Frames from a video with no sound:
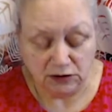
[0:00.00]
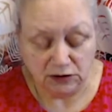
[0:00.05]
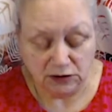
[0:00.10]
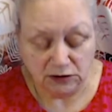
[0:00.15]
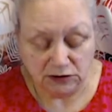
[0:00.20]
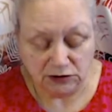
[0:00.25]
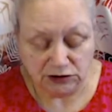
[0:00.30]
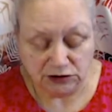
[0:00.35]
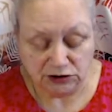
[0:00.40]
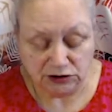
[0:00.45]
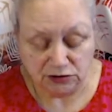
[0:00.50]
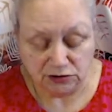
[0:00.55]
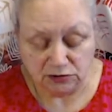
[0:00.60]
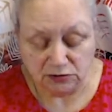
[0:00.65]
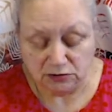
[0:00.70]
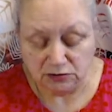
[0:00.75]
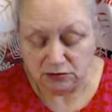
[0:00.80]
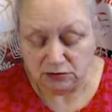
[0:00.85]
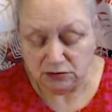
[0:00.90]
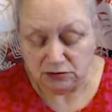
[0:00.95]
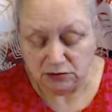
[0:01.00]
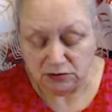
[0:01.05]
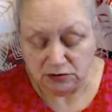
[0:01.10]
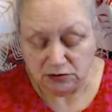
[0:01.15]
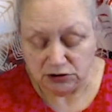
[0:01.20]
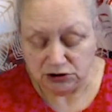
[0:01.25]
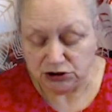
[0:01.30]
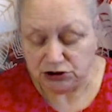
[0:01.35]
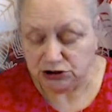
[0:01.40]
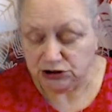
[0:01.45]
So
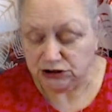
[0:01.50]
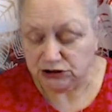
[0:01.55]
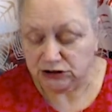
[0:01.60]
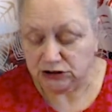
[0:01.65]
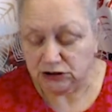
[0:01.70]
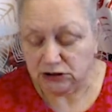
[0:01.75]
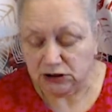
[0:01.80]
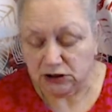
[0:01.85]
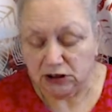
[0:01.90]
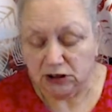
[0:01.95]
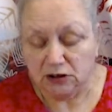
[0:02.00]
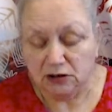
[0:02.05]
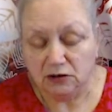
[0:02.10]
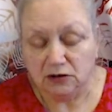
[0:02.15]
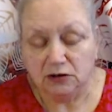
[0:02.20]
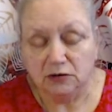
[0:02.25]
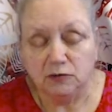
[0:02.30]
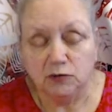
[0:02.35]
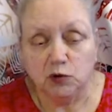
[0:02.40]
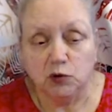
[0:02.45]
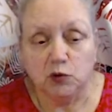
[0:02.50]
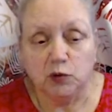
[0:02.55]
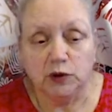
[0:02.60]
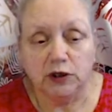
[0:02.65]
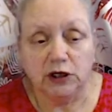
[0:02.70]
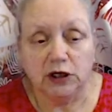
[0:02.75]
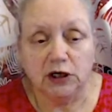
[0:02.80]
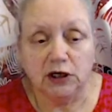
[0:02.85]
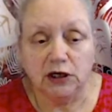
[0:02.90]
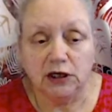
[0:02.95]
just cut them
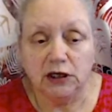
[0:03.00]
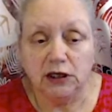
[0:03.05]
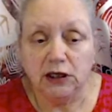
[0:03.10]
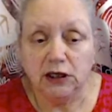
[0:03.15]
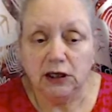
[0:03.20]
quickly